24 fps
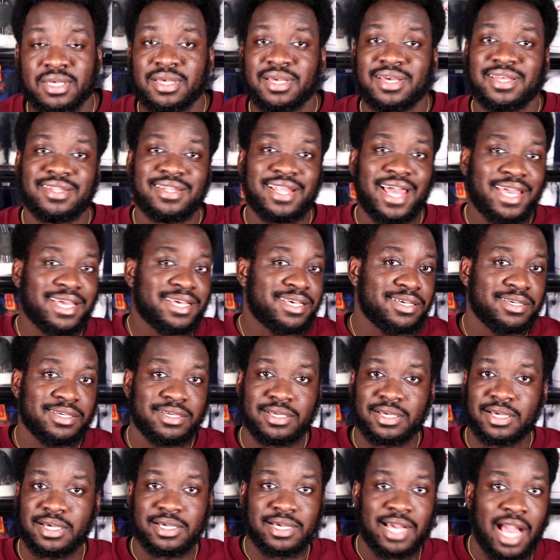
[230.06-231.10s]
Like,
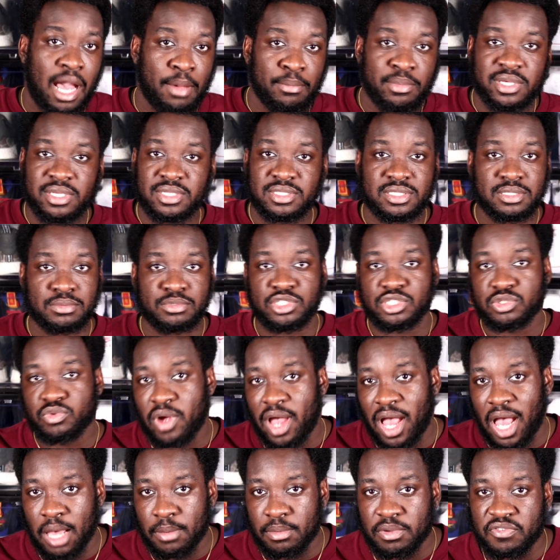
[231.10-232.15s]
comment,
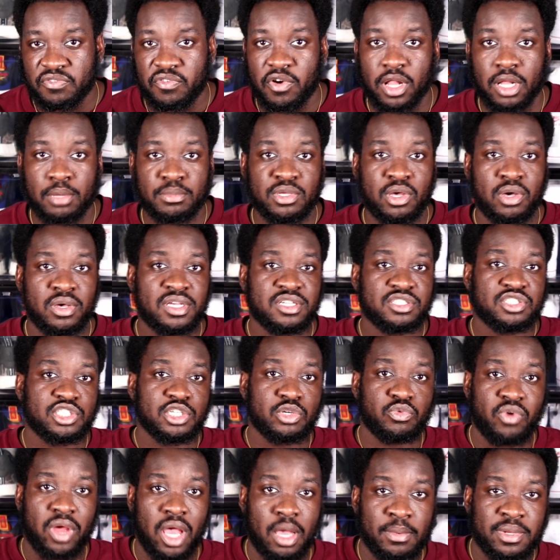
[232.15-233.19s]
subscribe, and follow me on
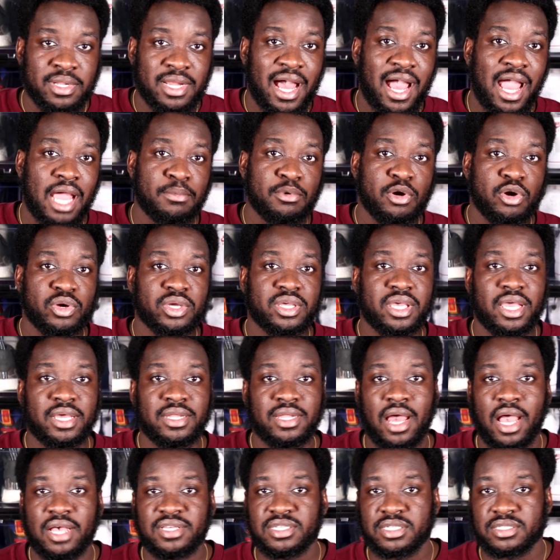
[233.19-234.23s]
Instagram at I'm Hurrikane
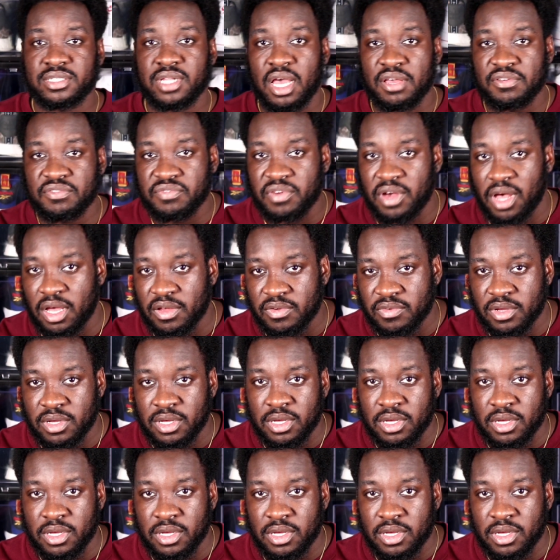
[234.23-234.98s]
Isaac95.